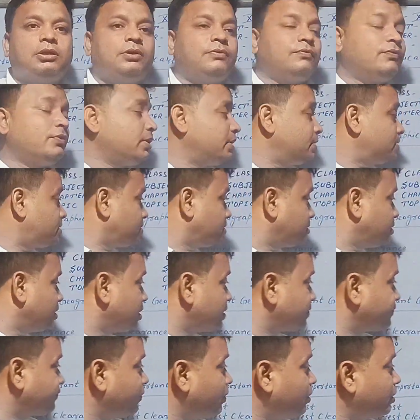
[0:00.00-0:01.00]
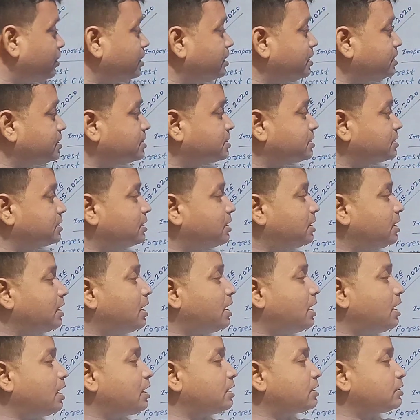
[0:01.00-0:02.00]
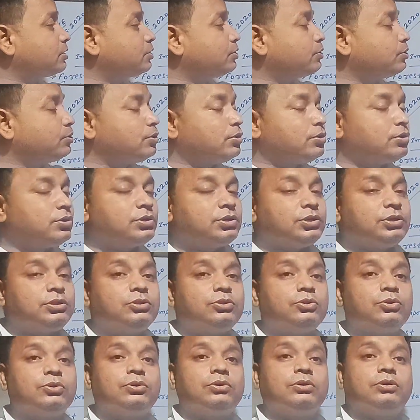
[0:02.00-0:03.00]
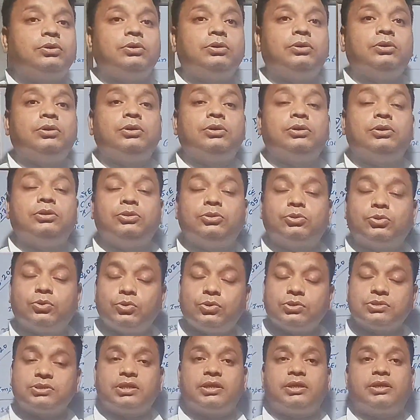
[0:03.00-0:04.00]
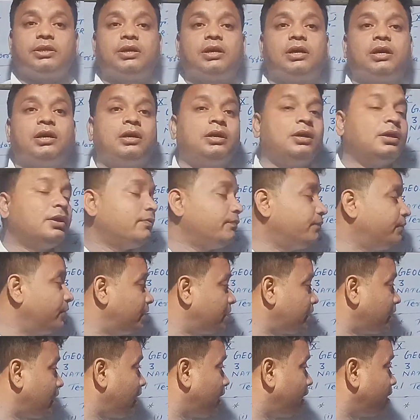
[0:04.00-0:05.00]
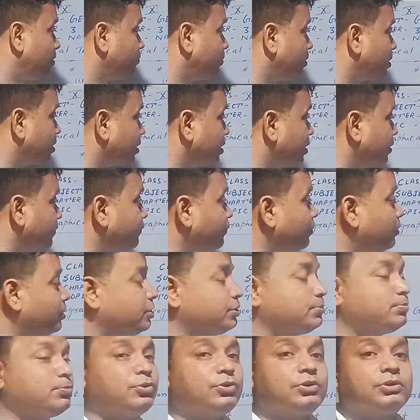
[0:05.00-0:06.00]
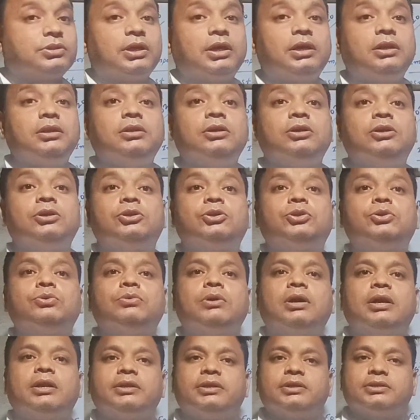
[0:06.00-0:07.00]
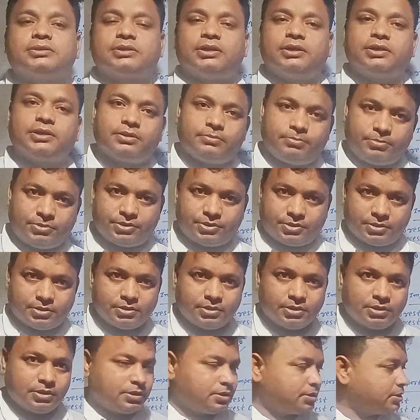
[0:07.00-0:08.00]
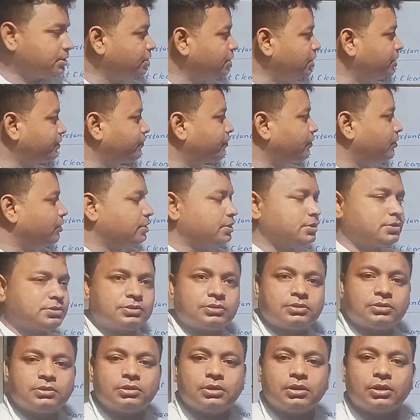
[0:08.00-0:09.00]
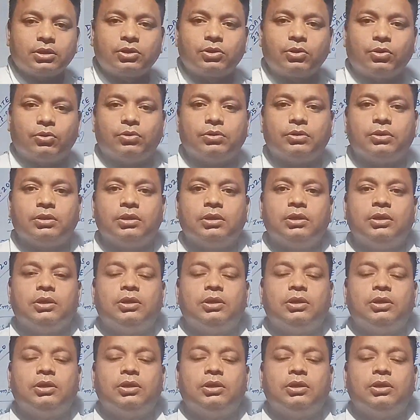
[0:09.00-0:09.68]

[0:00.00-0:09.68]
First, these forests are grown in those areas where annual rainfall is more than 200 centimeter. These forests grown.